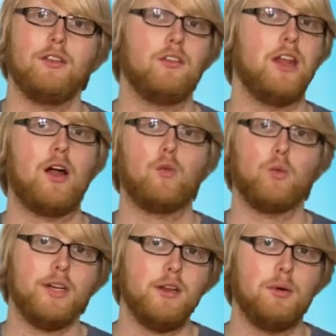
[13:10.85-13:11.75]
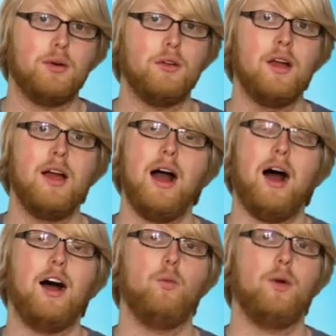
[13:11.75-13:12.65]
It's not readable
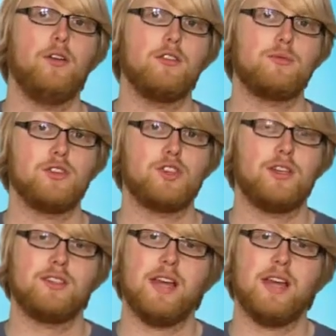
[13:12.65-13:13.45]
on Windows machines.